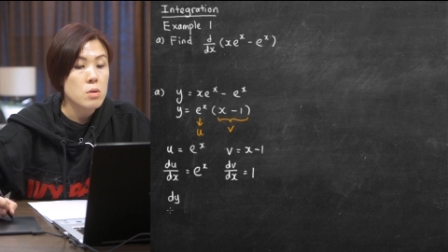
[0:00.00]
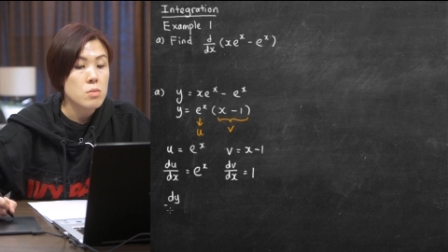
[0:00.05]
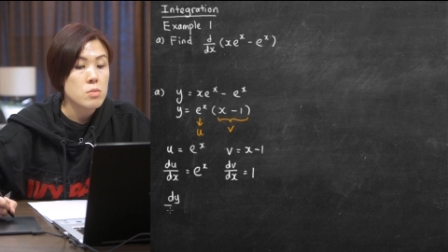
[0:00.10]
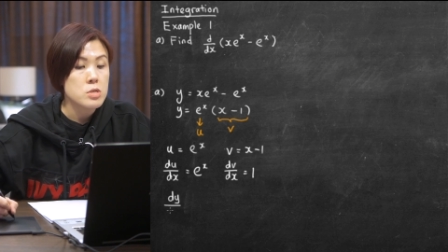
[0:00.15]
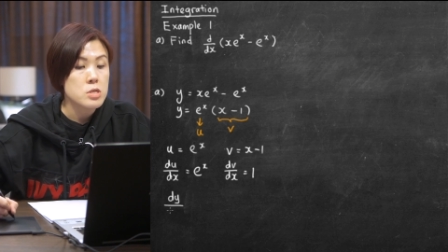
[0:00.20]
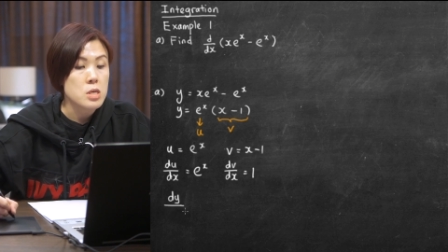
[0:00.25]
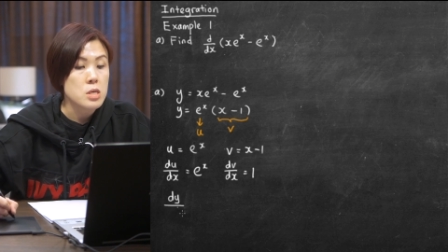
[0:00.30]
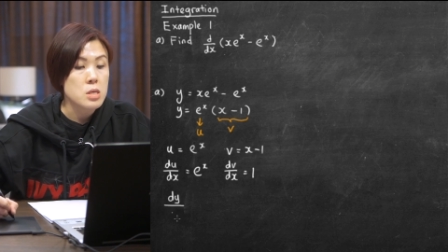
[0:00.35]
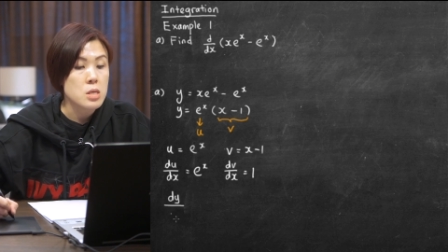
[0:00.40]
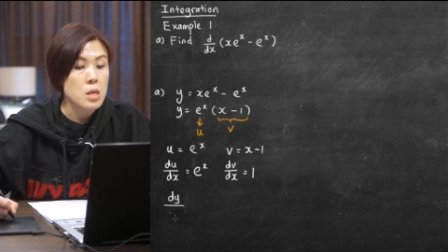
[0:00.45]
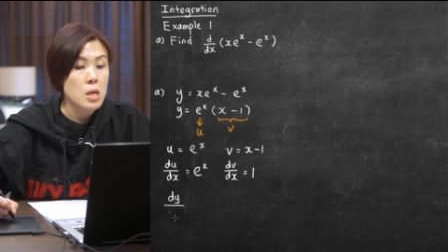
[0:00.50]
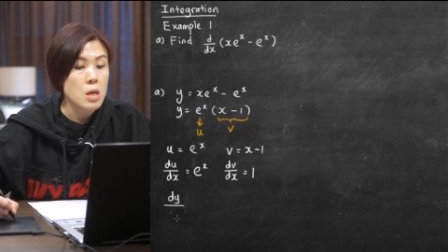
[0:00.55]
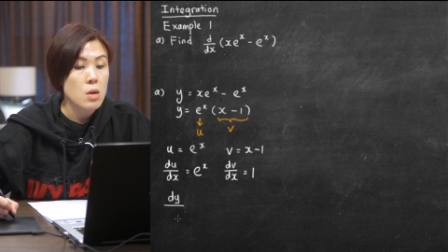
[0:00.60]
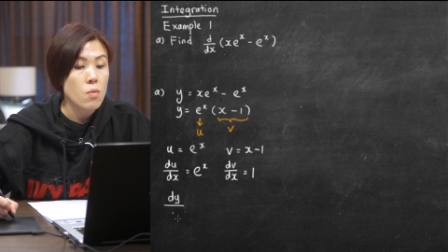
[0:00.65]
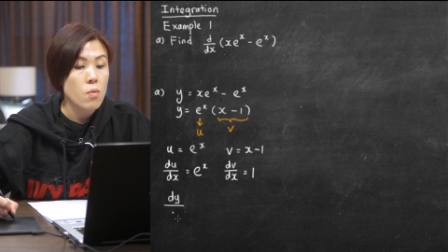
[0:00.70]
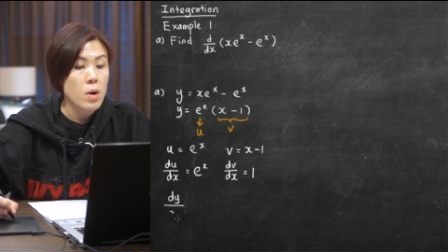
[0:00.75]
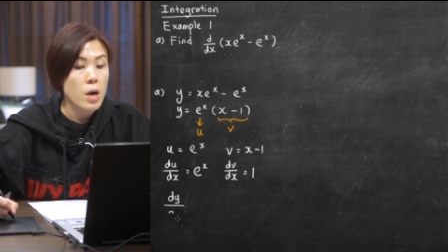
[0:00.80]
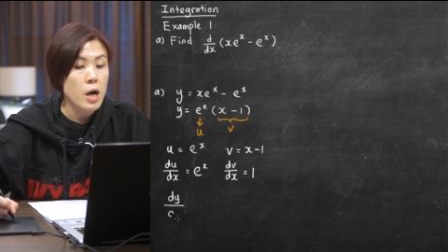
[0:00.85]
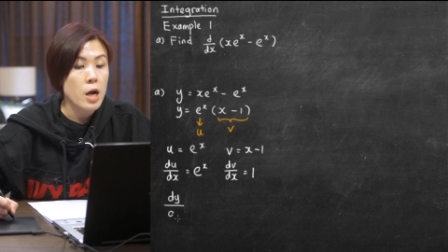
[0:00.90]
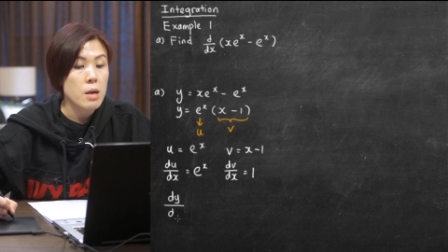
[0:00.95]
which is dy
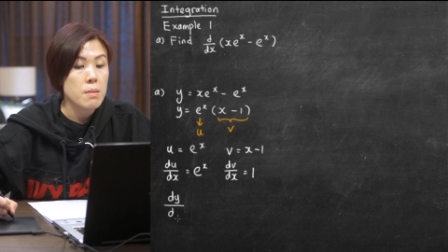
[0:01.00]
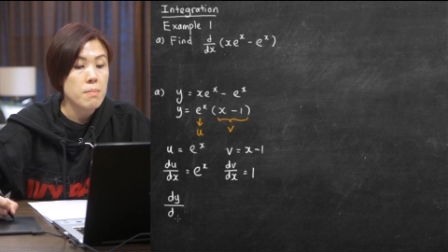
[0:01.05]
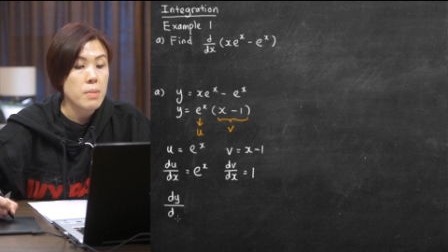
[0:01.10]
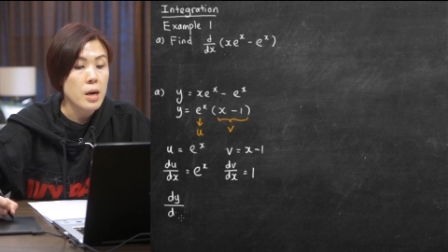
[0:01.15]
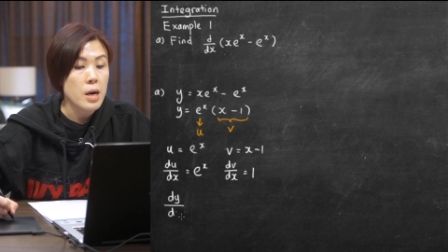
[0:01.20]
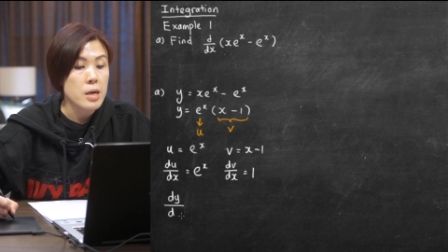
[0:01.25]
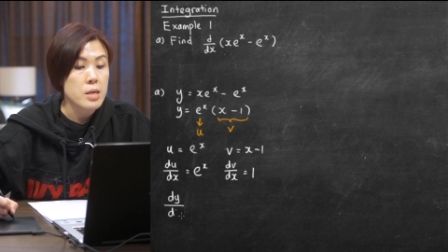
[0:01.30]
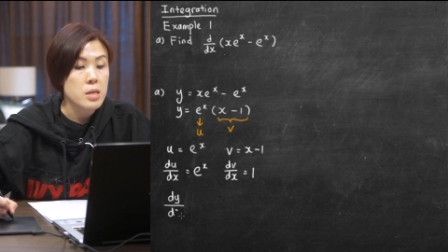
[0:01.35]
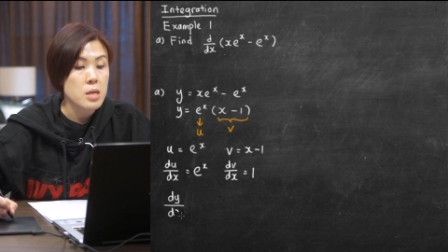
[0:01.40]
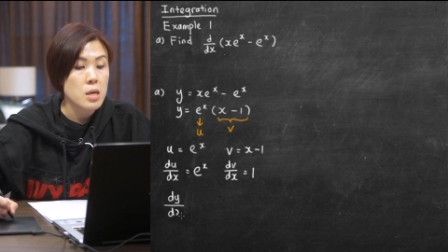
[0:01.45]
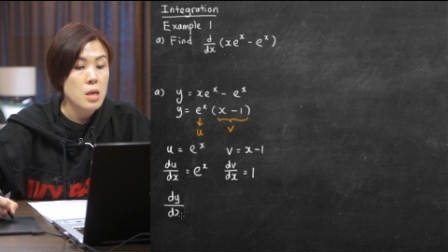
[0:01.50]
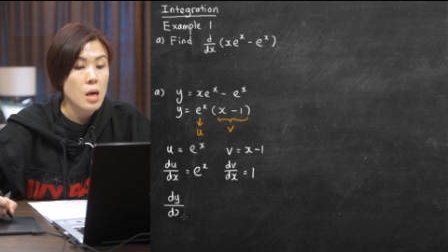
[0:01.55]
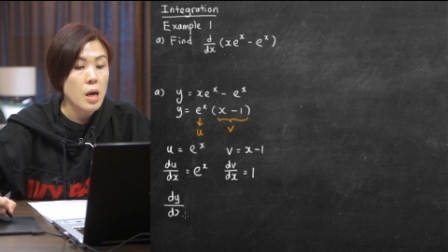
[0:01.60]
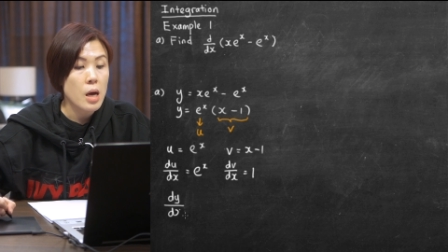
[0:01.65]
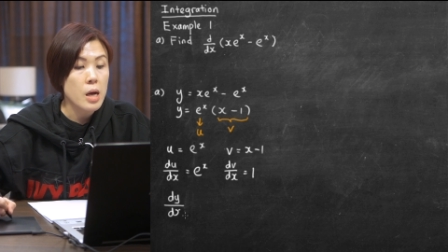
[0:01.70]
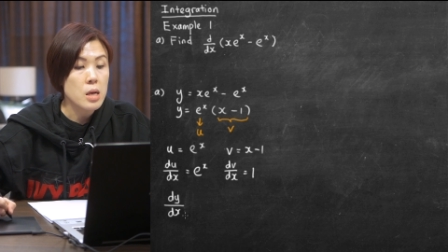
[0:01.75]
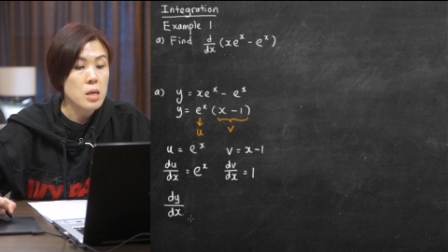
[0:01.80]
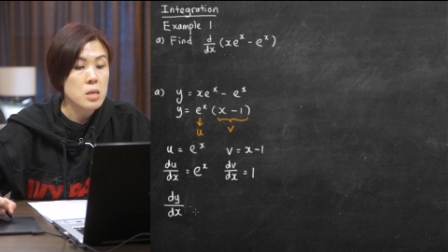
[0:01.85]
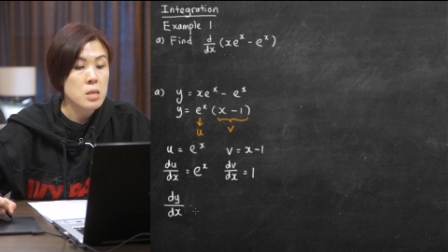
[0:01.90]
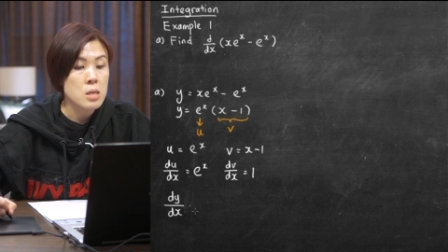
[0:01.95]
by
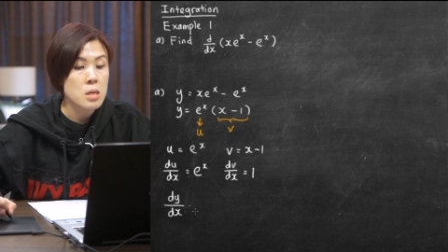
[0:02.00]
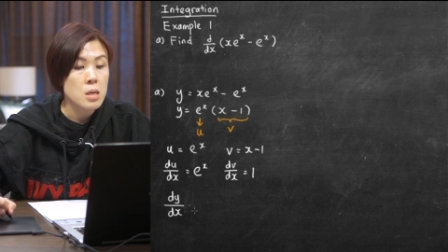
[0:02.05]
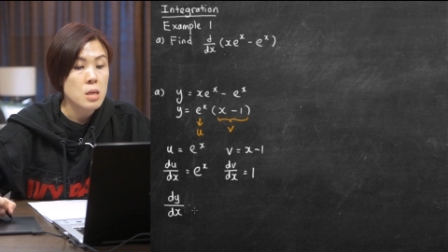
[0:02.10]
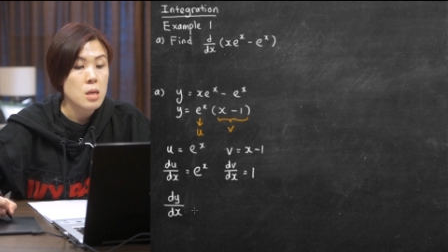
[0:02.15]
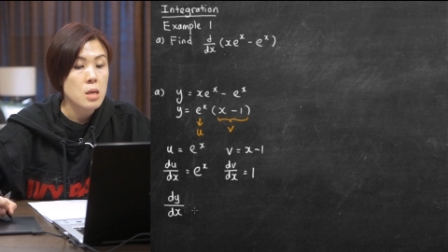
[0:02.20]
dx,